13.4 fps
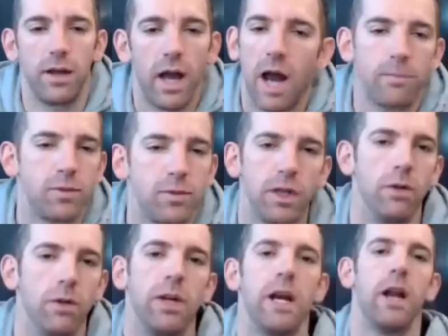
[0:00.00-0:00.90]

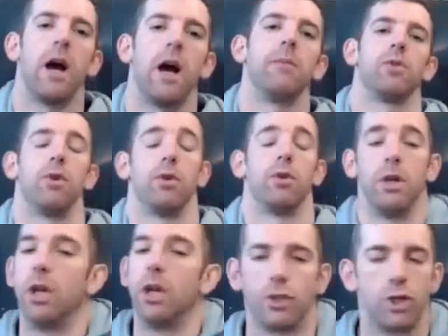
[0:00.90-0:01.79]
Absolutely. I'm
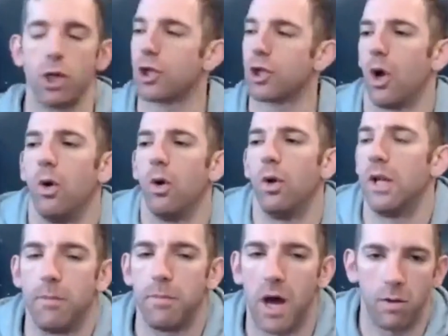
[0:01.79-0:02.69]
talking just solely
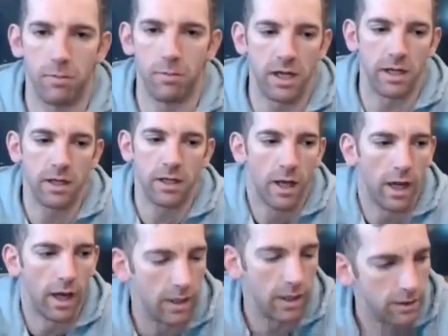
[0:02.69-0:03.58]
about me.
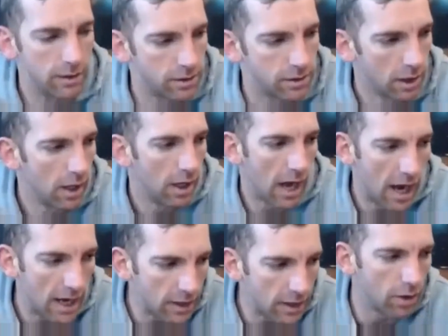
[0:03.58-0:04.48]
And
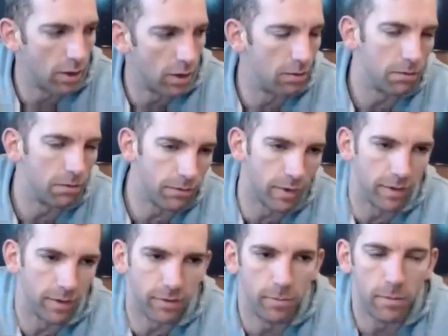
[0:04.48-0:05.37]
I know
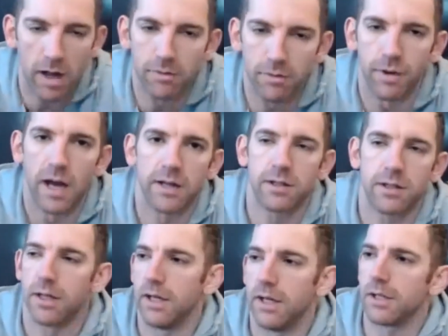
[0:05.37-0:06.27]
for my
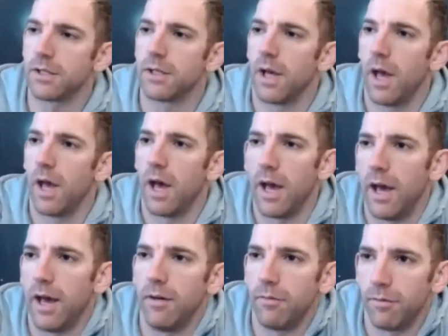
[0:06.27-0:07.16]
fact is,
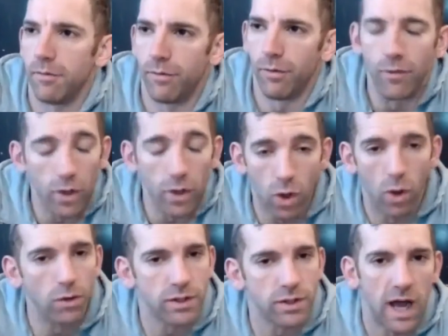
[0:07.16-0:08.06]
for the
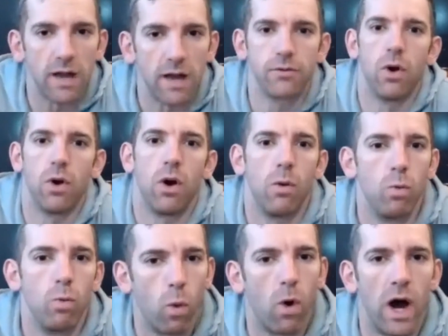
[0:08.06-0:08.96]
goals that I've got
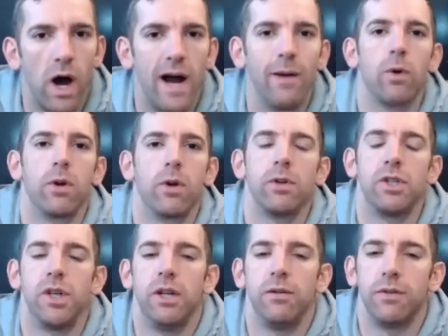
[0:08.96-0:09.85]
and what I want to
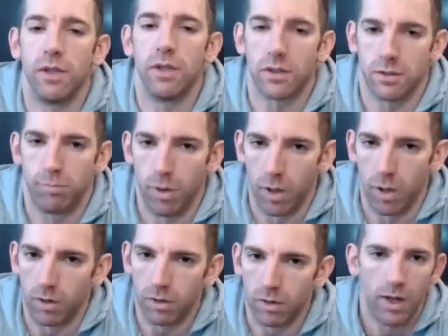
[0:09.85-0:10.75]
achieve in the
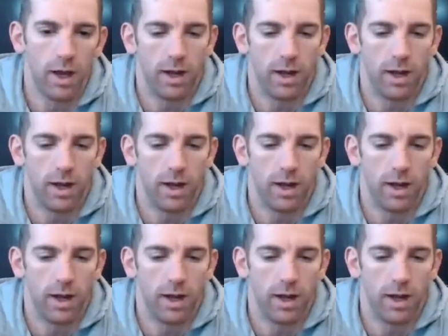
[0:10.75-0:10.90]
sport,